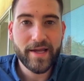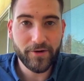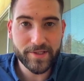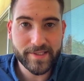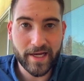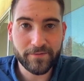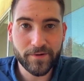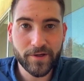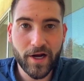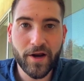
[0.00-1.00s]
Here at
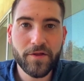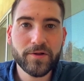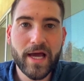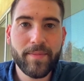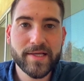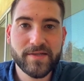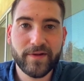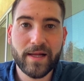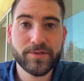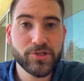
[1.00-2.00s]
Stanford, another lab has
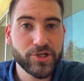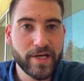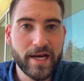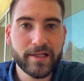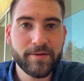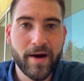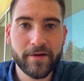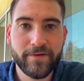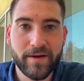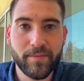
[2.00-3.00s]
developed genetically
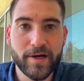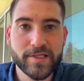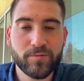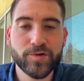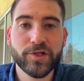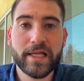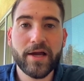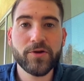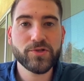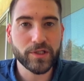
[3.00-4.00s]
modified mice which allow
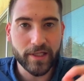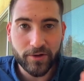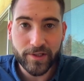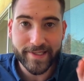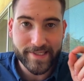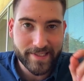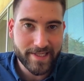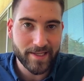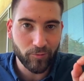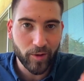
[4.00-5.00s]
you to literally
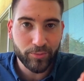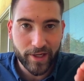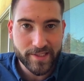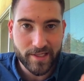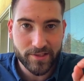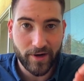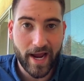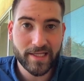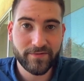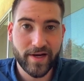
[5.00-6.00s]
see what brain cells are
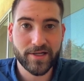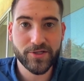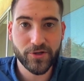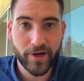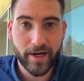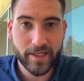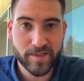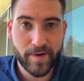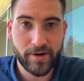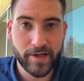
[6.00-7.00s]
activated during an
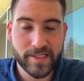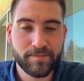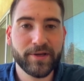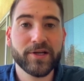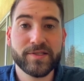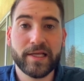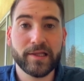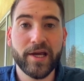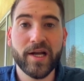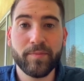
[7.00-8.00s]
experience because they
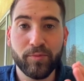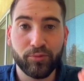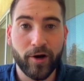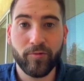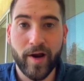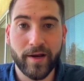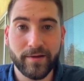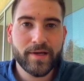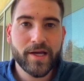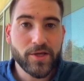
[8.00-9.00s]
light up bright red.
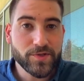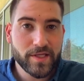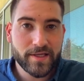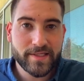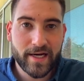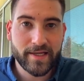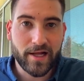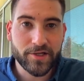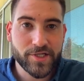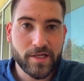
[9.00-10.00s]
Using this
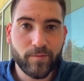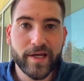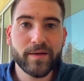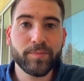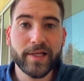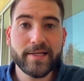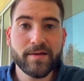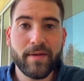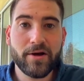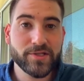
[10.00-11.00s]
technology, we can place a
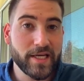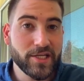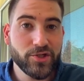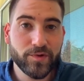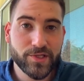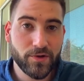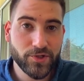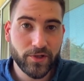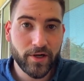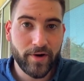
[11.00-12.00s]
mouse into a
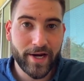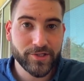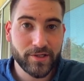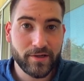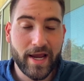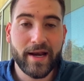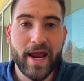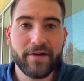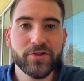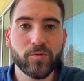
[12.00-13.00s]
social interaction, and
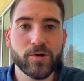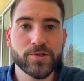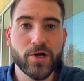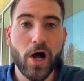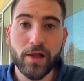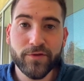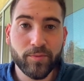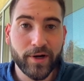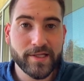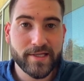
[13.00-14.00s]
afterwards, all of the
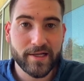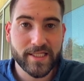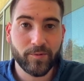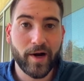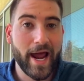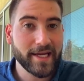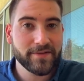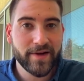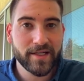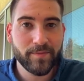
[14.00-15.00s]
brain cells that were
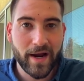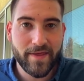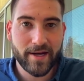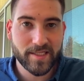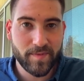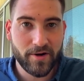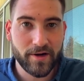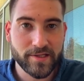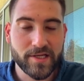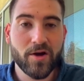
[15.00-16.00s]
activated by that
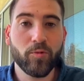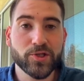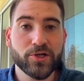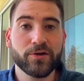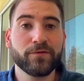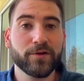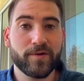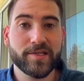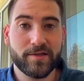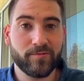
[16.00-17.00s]
experience will turn
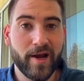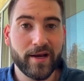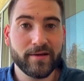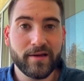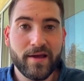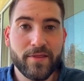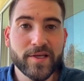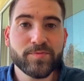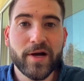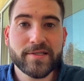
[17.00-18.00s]
fluorescent red.
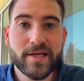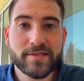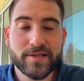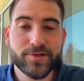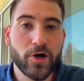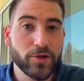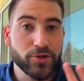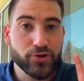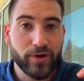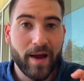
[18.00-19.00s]
This process is
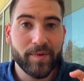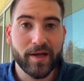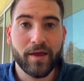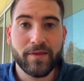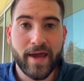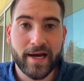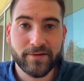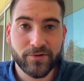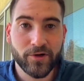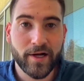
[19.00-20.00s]
called trapping the
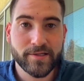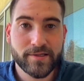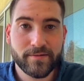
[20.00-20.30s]
active neurons.